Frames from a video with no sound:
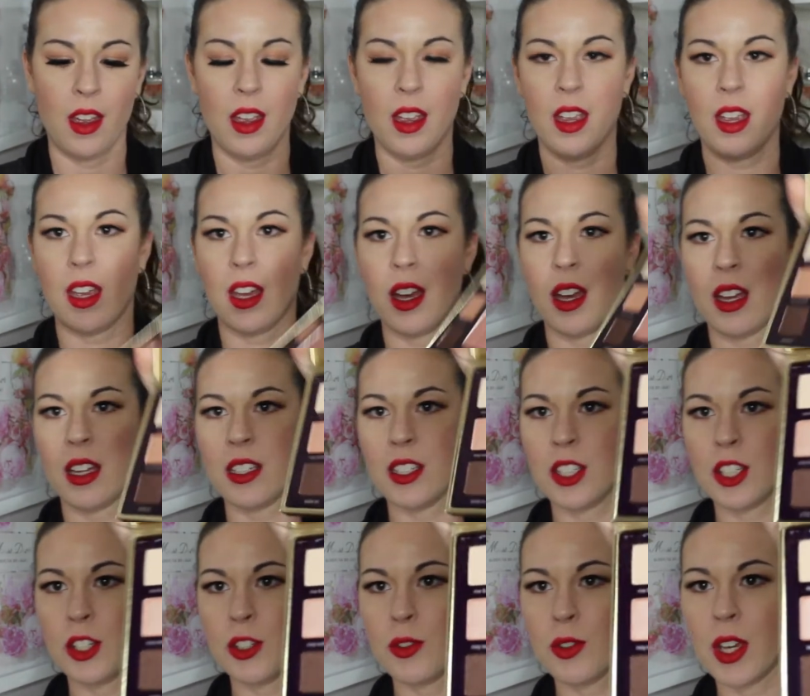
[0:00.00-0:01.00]

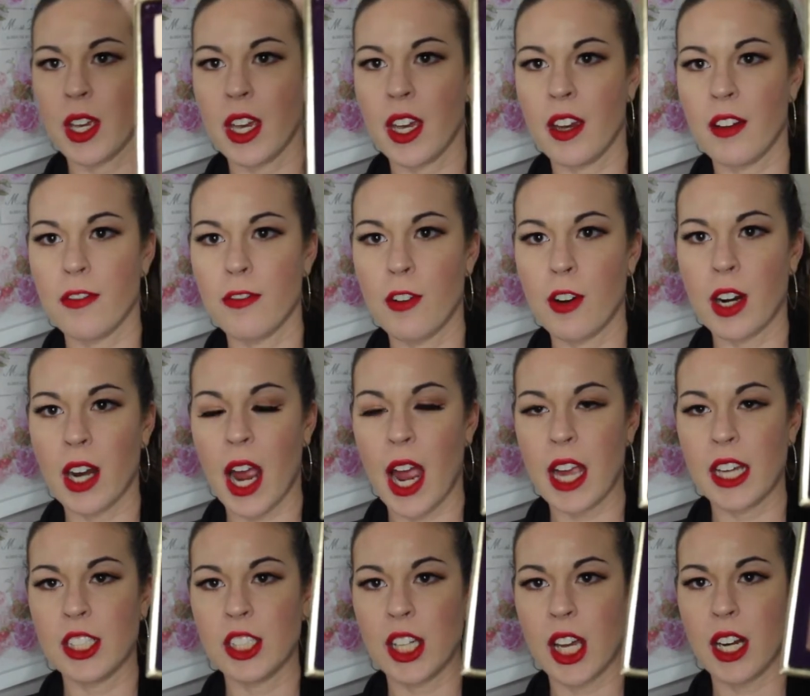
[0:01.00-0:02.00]
And you get 4
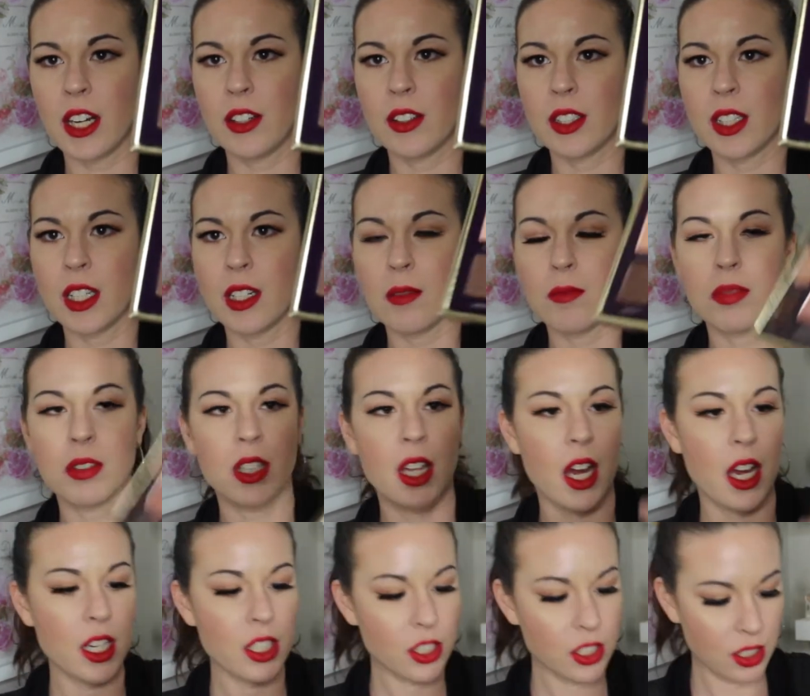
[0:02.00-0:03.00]
eyeshadows and a
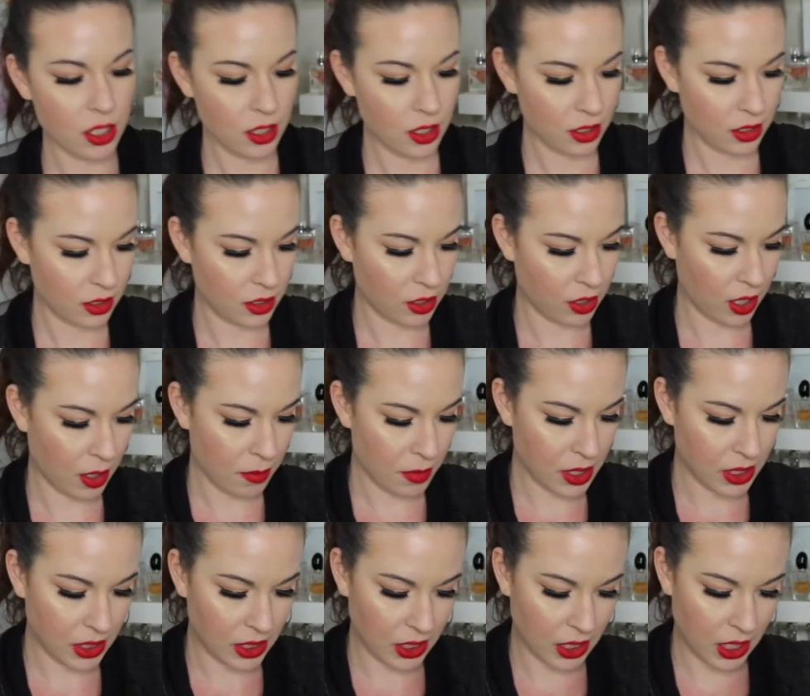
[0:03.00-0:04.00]
blush. So let
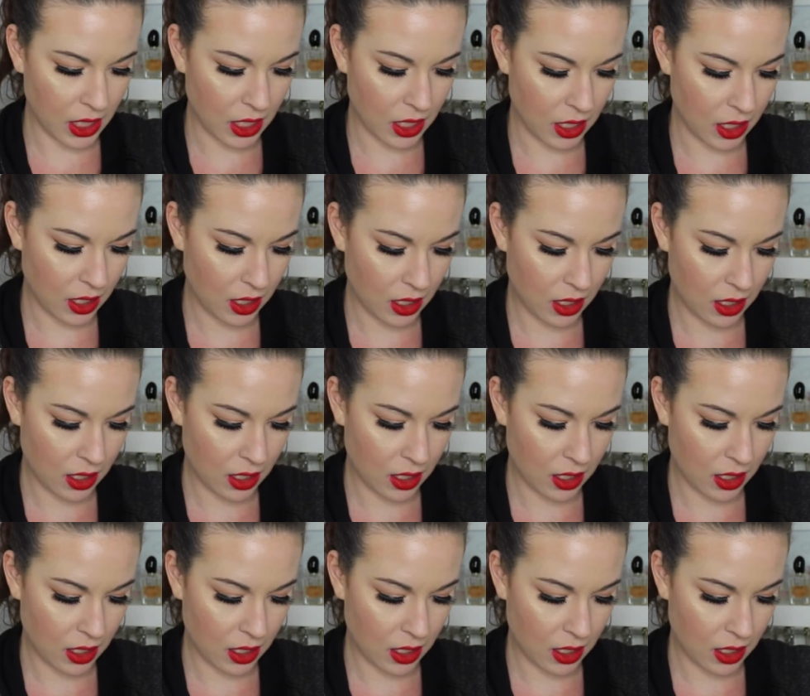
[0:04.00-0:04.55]
me see.